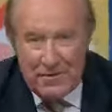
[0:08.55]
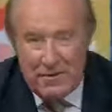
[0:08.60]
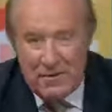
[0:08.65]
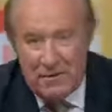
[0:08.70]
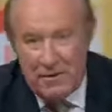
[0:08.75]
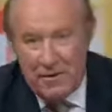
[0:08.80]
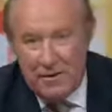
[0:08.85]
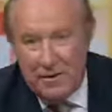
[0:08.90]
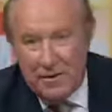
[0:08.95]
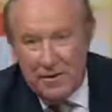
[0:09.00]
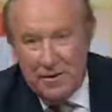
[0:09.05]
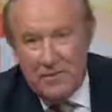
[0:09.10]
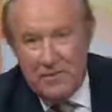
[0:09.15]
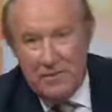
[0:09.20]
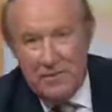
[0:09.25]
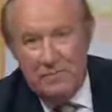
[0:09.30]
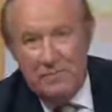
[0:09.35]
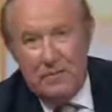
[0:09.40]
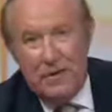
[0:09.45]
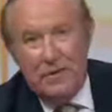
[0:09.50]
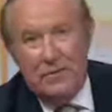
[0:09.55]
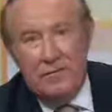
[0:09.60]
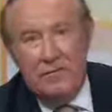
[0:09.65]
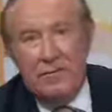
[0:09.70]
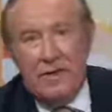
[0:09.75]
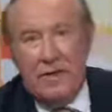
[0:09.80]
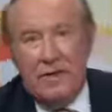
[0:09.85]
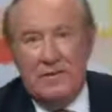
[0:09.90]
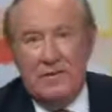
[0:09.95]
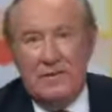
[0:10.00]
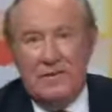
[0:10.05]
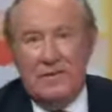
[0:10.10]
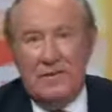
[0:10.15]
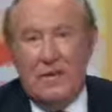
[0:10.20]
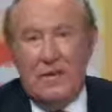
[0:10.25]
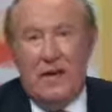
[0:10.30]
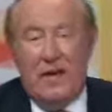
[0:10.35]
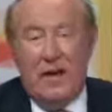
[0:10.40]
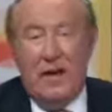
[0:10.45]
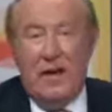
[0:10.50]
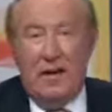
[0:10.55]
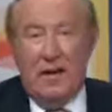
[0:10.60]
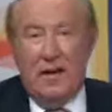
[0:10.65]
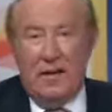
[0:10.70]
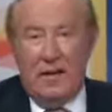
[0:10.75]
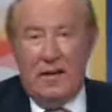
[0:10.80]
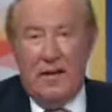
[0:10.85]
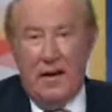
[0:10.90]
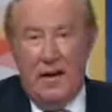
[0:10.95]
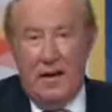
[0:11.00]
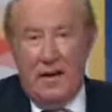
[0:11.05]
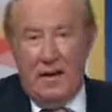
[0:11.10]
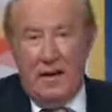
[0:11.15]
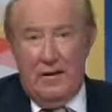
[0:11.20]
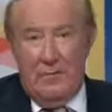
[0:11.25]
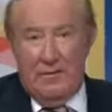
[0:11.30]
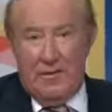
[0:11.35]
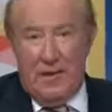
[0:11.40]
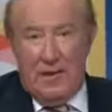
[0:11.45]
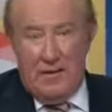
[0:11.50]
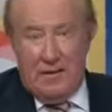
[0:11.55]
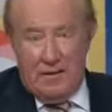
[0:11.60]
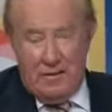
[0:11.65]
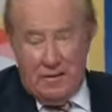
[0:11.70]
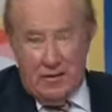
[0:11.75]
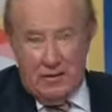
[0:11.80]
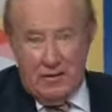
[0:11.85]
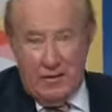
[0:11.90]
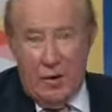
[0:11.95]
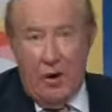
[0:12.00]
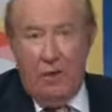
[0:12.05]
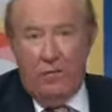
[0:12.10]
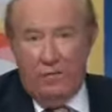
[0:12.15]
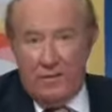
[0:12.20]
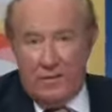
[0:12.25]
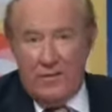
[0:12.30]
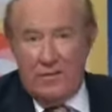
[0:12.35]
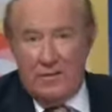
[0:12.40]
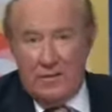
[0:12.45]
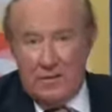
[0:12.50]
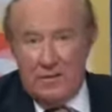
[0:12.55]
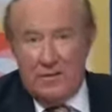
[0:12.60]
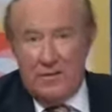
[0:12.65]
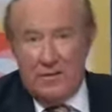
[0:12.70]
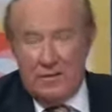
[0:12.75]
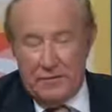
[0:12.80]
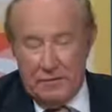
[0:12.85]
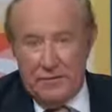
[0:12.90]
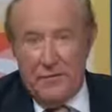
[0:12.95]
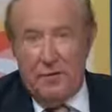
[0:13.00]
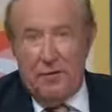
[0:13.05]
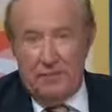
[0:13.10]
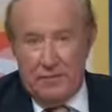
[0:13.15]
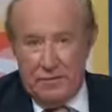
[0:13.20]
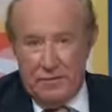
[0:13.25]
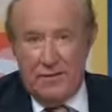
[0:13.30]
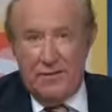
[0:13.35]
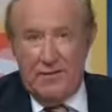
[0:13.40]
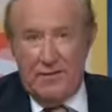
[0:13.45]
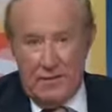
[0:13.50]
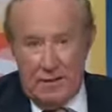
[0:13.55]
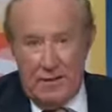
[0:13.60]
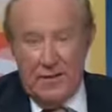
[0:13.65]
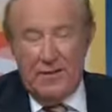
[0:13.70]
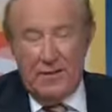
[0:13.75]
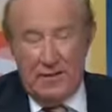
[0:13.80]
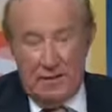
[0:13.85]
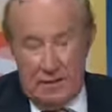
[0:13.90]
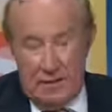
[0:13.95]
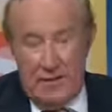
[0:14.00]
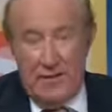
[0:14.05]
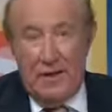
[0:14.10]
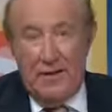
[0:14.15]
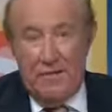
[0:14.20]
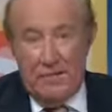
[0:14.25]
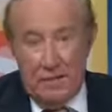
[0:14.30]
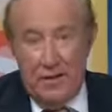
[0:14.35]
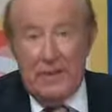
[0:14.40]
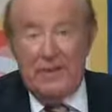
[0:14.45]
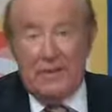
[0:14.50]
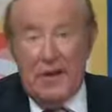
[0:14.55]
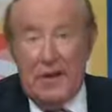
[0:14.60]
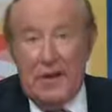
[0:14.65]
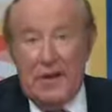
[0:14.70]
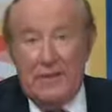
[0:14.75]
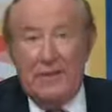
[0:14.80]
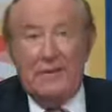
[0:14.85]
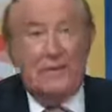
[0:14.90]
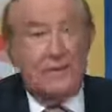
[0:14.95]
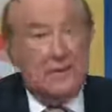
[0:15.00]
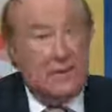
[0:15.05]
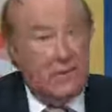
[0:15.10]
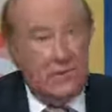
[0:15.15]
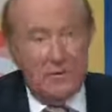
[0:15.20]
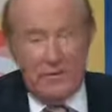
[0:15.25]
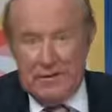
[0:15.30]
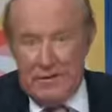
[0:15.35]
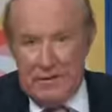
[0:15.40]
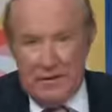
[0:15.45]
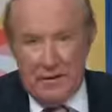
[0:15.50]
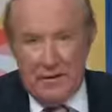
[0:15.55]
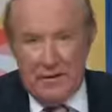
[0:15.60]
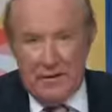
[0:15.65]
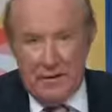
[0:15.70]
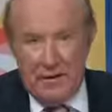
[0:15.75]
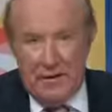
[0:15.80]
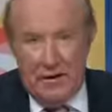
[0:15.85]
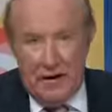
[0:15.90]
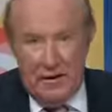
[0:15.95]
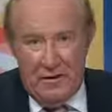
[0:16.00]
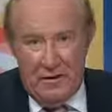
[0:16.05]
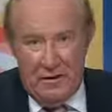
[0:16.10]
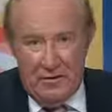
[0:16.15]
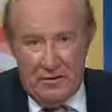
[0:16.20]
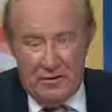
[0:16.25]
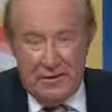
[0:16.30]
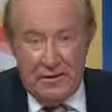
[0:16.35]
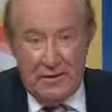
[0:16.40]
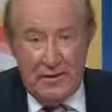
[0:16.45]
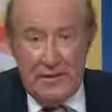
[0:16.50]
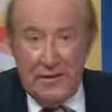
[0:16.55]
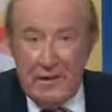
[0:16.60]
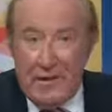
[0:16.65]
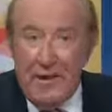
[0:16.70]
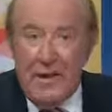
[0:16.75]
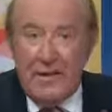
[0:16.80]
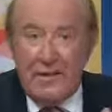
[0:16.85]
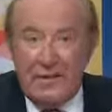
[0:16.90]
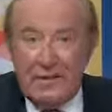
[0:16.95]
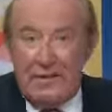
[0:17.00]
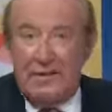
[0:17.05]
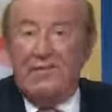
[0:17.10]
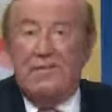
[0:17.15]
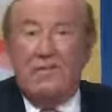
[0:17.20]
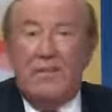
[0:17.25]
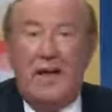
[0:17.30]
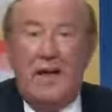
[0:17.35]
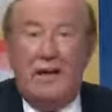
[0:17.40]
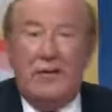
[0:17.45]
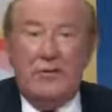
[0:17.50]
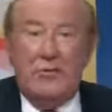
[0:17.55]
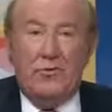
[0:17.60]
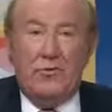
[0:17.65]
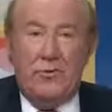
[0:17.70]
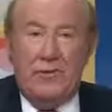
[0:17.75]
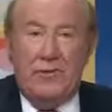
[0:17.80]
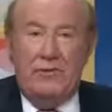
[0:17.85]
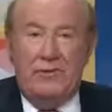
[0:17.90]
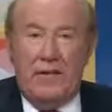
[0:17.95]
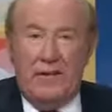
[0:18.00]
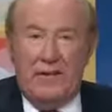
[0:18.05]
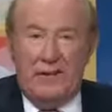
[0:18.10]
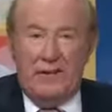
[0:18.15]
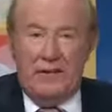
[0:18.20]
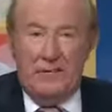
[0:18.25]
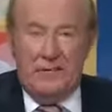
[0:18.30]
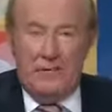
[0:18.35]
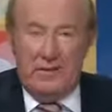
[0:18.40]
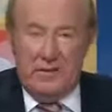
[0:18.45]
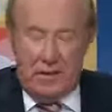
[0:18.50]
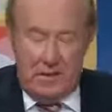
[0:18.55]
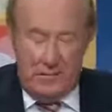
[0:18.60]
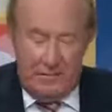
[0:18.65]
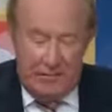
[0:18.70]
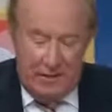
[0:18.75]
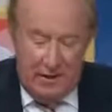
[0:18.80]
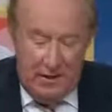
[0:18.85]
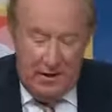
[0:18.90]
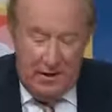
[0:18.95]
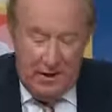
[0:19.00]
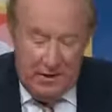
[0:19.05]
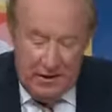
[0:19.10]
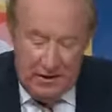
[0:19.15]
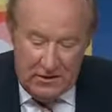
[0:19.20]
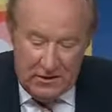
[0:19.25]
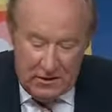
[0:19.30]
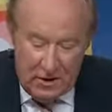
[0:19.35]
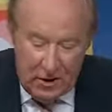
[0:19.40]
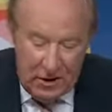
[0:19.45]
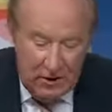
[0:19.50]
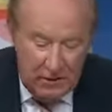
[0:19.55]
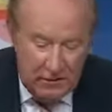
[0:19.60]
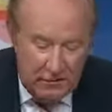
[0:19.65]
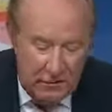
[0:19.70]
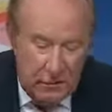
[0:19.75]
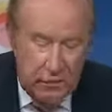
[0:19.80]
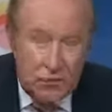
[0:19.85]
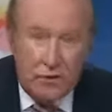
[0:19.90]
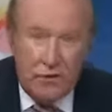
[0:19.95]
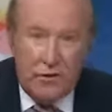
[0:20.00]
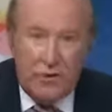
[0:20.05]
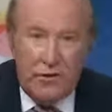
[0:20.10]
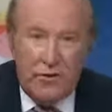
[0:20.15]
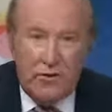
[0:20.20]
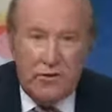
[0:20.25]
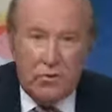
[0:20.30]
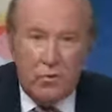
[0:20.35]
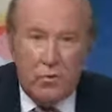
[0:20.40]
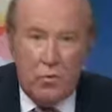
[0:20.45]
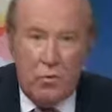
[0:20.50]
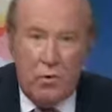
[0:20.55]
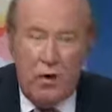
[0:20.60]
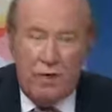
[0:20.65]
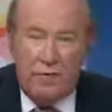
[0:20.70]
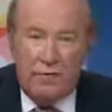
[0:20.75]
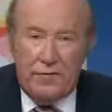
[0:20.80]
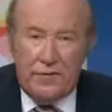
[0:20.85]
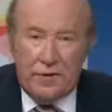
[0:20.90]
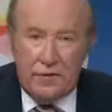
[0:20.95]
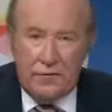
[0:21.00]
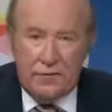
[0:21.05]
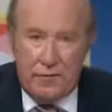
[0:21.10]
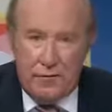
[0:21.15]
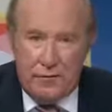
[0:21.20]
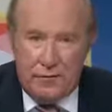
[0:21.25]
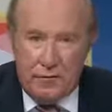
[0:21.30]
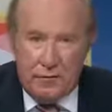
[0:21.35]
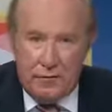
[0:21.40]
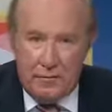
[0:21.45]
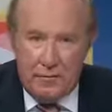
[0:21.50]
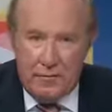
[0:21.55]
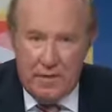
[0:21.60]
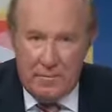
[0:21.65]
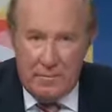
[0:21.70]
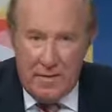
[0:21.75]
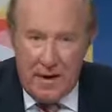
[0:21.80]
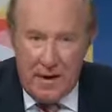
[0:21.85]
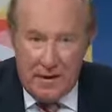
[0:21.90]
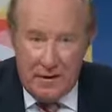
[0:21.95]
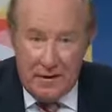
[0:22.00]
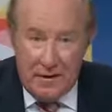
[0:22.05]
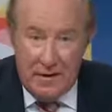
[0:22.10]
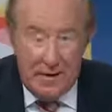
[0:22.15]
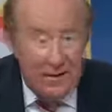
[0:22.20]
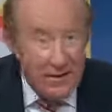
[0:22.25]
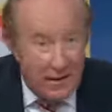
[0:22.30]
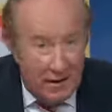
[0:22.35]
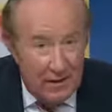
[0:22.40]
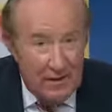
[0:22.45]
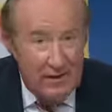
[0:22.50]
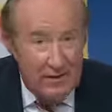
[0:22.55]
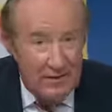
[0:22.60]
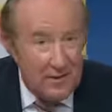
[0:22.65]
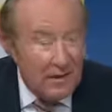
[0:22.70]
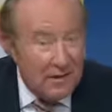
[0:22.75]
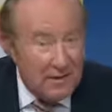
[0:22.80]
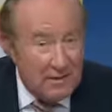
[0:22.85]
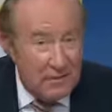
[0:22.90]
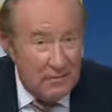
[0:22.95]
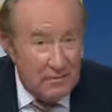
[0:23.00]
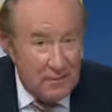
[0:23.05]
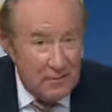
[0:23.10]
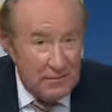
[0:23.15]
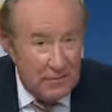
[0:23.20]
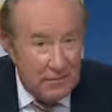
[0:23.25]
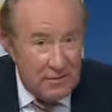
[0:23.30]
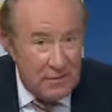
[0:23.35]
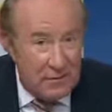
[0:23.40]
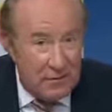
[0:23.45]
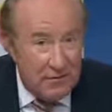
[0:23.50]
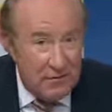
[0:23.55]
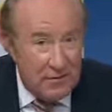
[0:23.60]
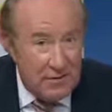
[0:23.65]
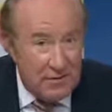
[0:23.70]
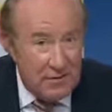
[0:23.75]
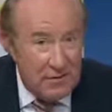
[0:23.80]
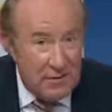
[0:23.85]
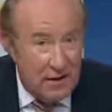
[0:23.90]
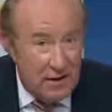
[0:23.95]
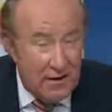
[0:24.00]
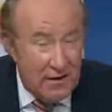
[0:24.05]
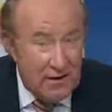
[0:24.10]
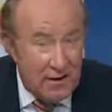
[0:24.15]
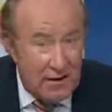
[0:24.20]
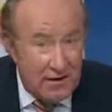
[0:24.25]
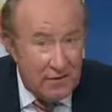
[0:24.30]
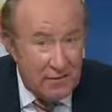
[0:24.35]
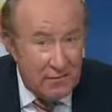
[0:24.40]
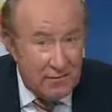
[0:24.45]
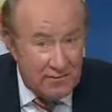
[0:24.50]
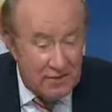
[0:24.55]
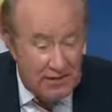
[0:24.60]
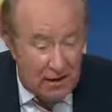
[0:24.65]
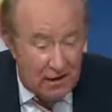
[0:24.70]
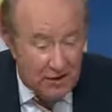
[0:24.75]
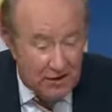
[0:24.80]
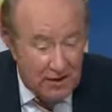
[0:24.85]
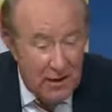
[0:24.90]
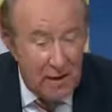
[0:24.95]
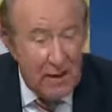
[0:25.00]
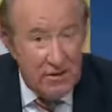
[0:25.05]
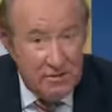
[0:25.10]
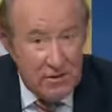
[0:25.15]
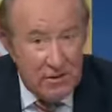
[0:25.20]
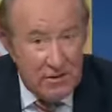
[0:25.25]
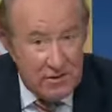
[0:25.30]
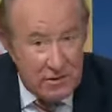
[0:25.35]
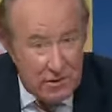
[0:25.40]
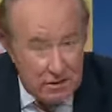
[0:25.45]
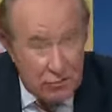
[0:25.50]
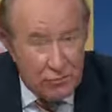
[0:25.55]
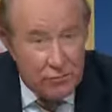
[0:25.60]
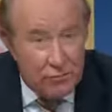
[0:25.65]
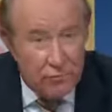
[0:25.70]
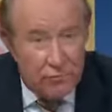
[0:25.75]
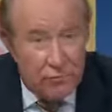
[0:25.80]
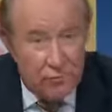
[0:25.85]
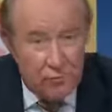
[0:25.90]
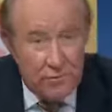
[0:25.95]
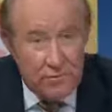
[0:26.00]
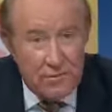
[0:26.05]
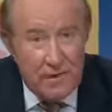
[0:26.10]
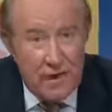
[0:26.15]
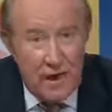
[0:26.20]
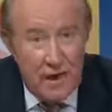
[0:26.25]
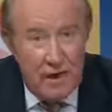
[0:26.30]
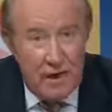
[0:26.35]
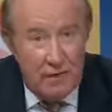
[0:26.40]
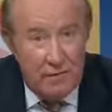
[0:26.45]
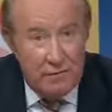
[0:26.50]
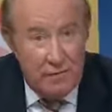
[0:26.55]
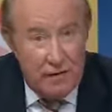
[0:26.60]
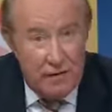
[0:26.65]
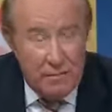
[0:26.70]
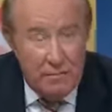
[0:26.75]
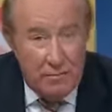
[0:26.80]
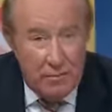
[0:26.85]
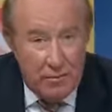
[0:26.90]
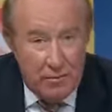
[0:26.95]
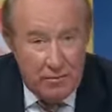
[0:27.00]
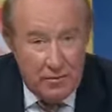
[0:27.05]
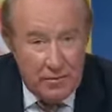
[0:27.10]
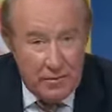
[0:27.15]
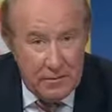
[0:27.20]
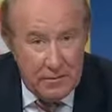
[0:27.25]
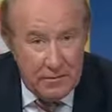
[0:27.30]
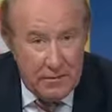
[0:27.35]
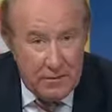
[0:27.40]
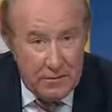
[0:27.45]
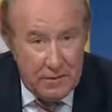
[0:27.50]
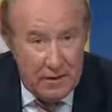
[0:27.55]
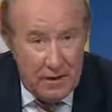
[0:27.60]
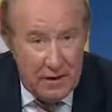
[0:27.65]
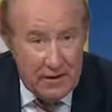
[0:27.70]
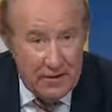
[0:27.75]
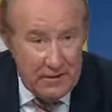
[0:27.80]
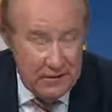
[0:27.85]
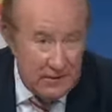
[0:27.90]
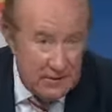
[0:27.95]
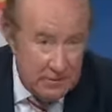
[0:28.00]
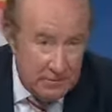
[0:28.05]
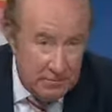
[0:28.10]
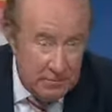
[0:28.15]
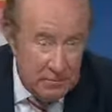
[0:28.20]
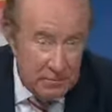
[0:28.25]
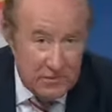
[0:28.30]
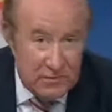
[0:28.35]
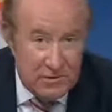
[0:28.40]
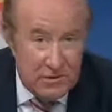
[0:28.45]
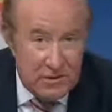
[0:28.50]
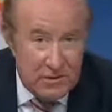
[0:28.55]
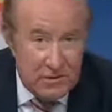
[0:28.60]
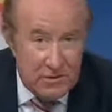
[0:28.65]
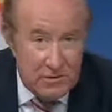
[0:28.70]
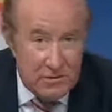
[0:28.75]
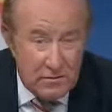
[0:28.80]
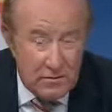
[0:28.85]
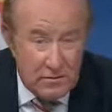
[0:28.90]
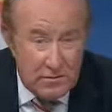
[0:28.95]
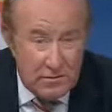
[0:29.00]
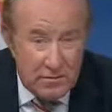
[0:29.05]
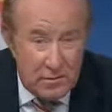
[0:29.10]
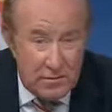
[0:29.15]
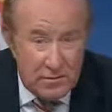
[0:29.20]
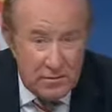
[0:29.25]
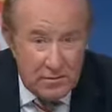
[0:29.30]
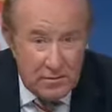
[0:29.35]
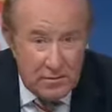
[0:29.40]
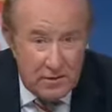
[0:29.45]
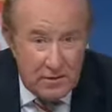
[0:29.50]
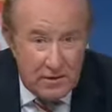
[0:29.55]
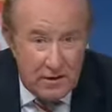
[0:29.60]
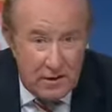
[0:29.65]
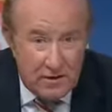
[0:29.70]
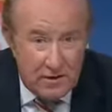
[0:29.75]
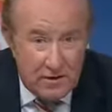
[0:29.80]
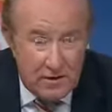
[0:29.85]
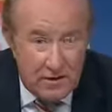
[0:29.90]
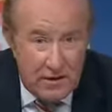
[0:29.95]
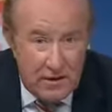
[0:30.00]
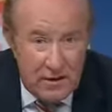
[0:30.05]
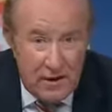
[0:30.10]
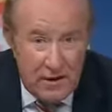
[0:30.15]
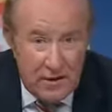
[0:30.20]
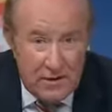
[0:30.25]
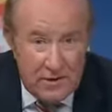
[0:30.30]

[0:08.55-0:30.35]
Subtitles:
Indeed, as you heard Michael Fallon say earlier, he was at a conference, a Conservative conference, that he then realised that he wasn't going to be able to carry on as leader. Since then, he's reinvented himself. He is the Tories' welfare reform man, and he's now something of a conference darling as a result, because his reforms are very popular with the party. Indeed, polls suggest they're also popular with the country.